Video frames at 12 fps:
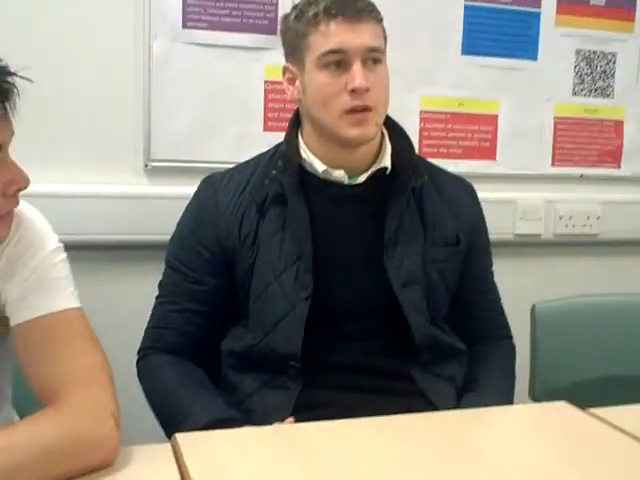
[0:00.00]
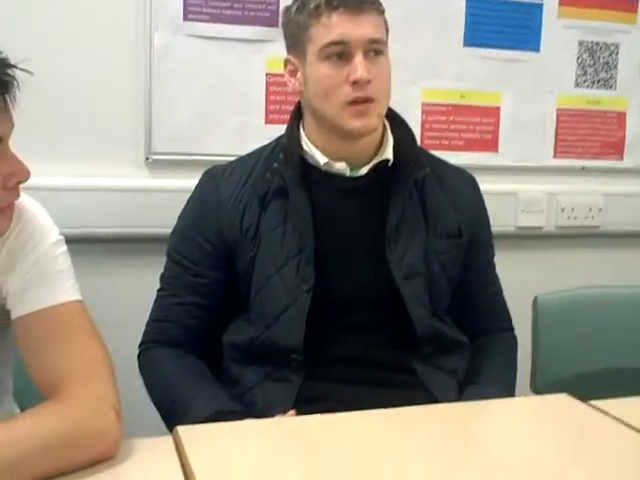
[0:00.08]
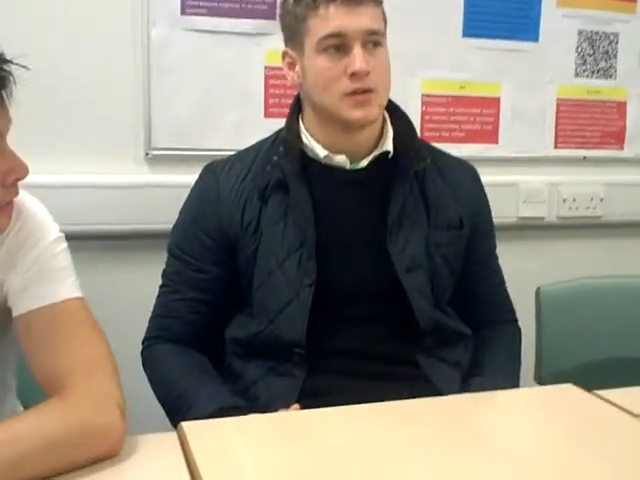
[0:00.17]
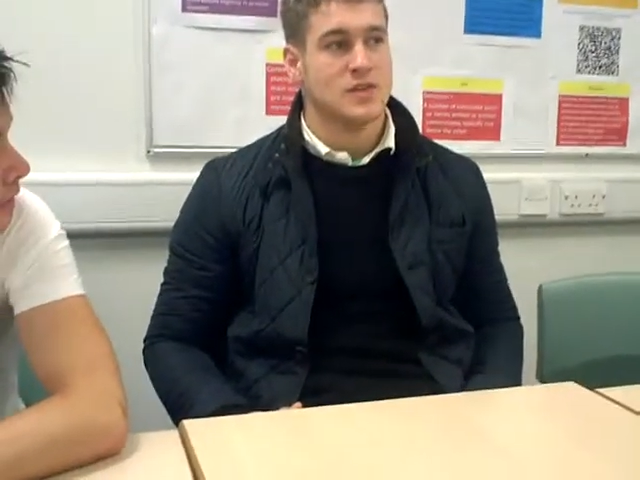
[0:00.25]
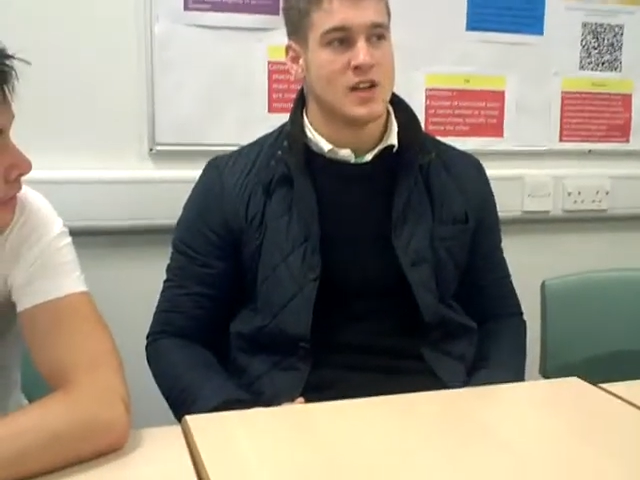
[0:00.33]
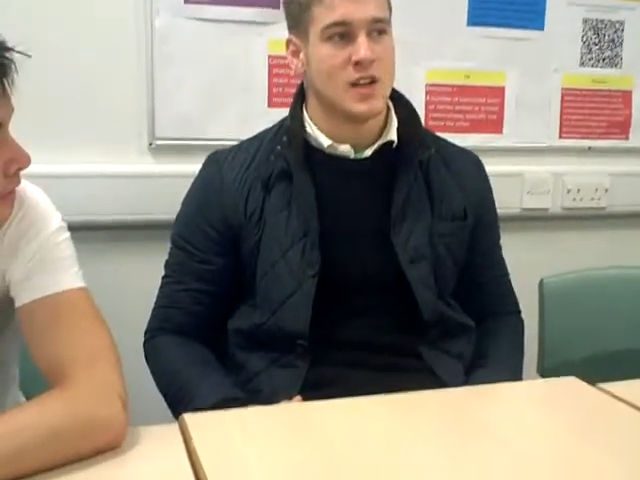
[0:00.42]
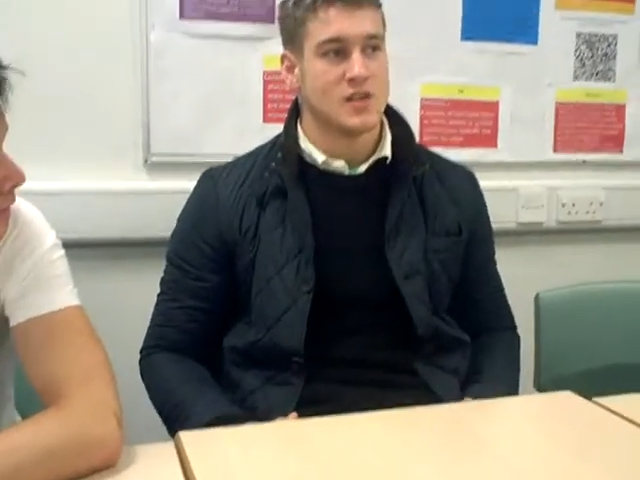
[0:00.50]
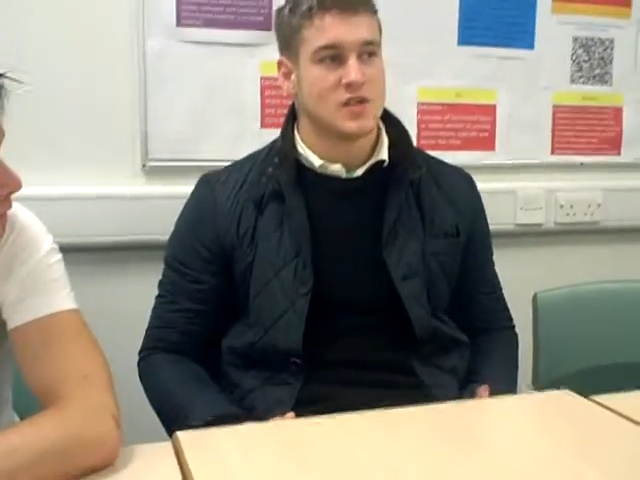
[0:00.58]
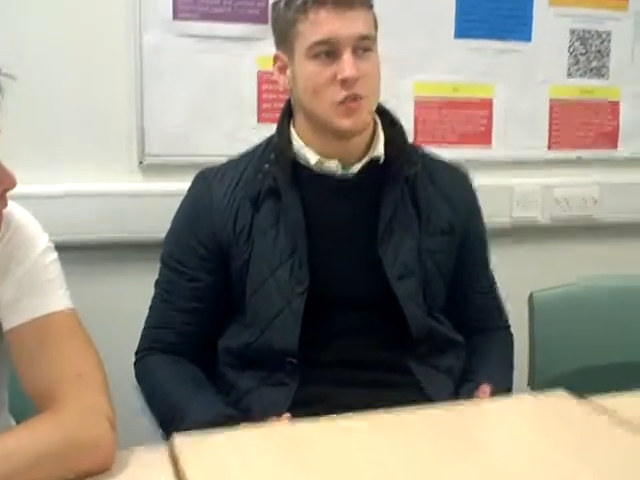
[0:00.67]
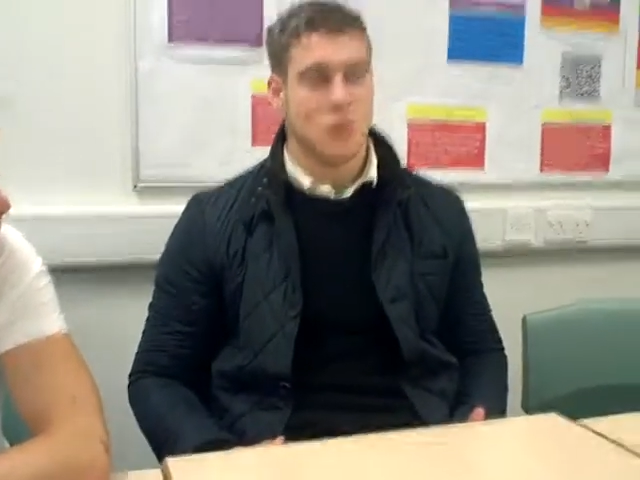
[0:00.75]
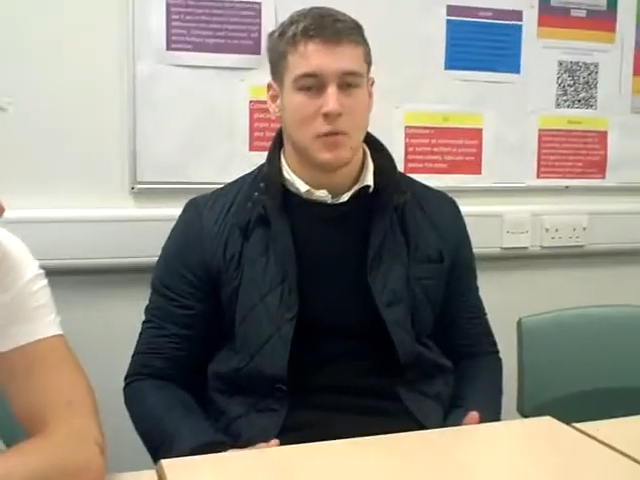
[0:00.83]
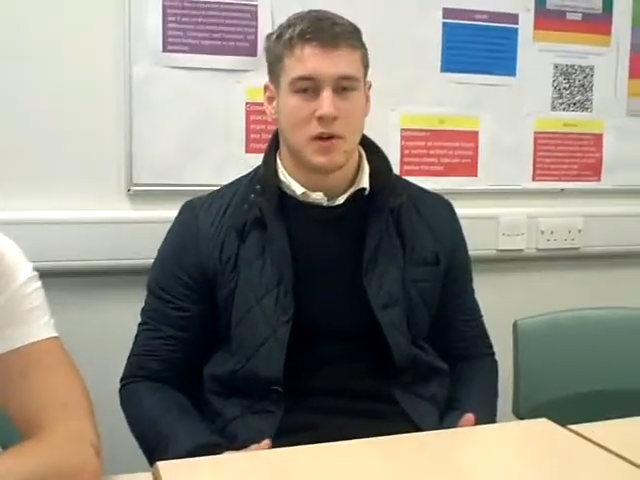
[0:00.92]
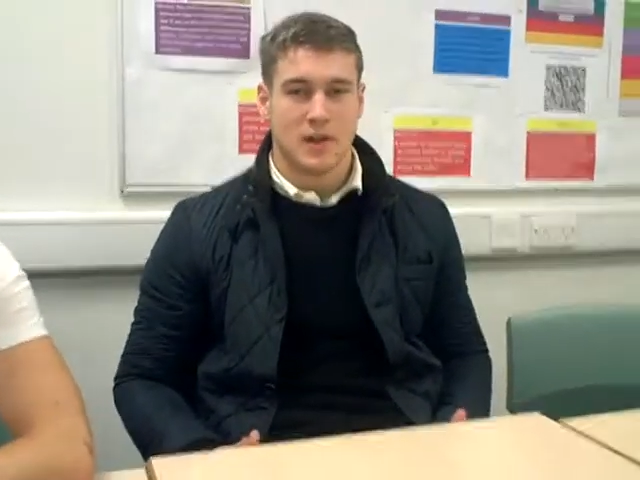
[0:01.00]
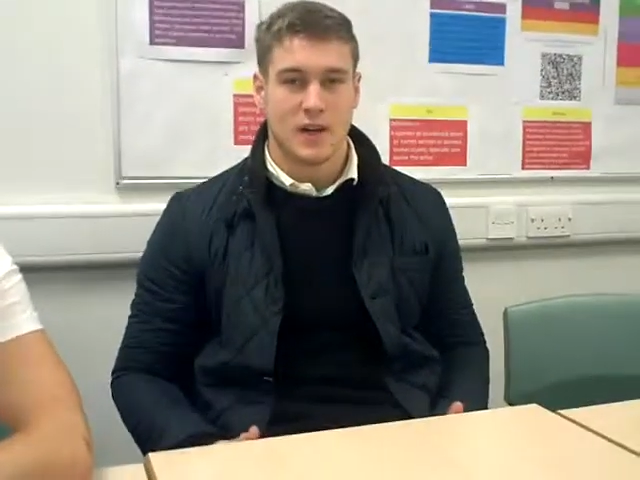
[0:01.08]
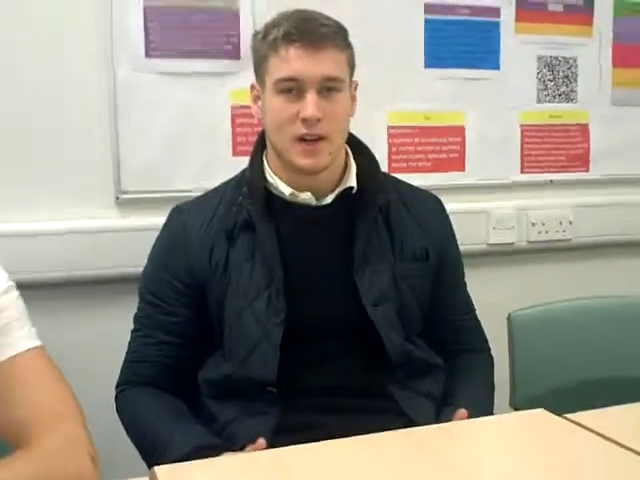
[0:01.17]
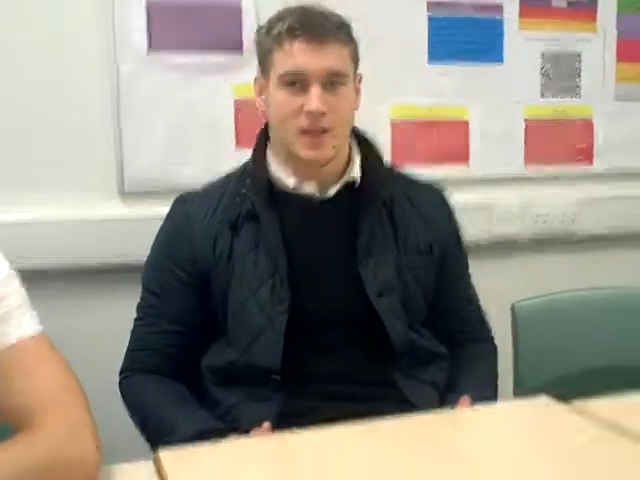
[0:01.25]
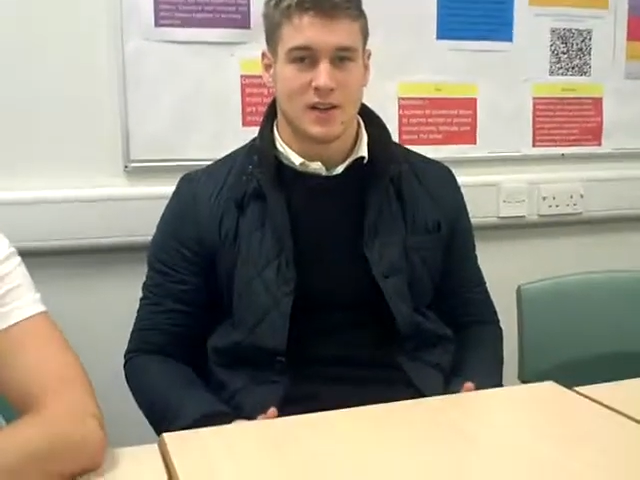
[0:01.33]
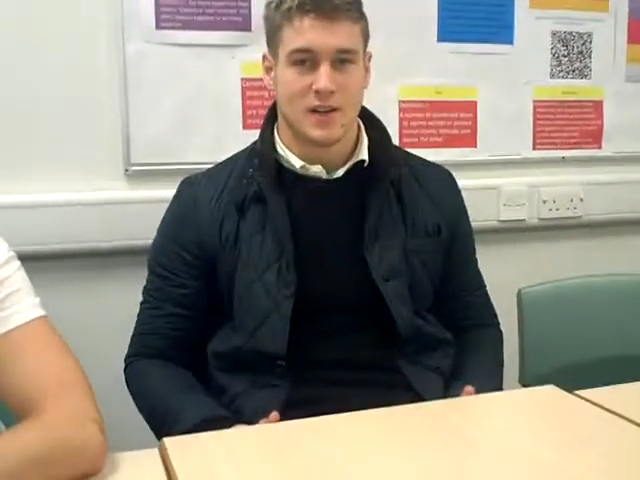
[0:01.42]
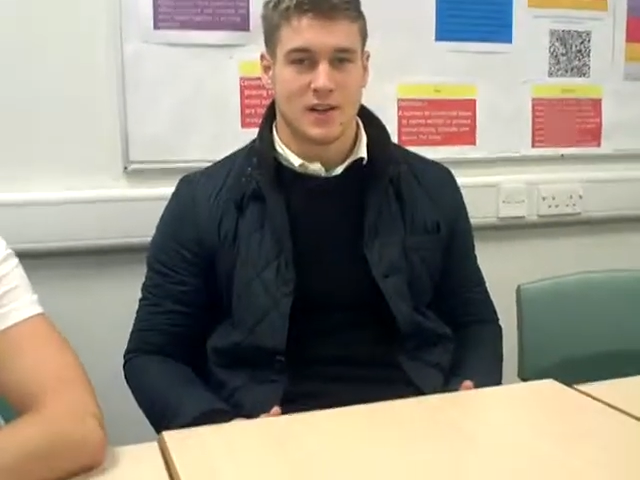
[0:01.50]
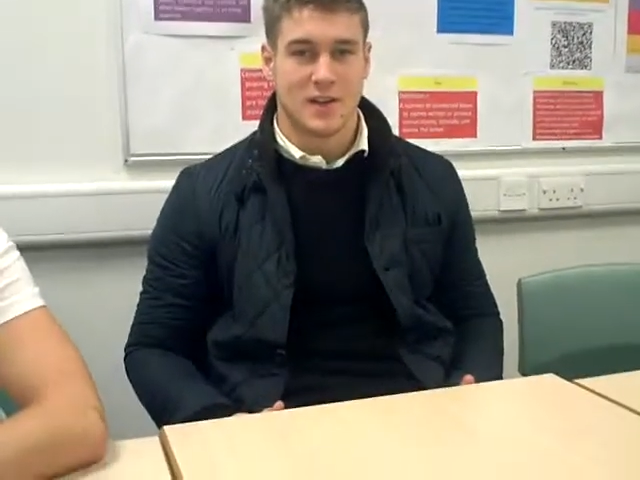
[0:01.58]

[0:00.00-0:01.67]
say to a woman client,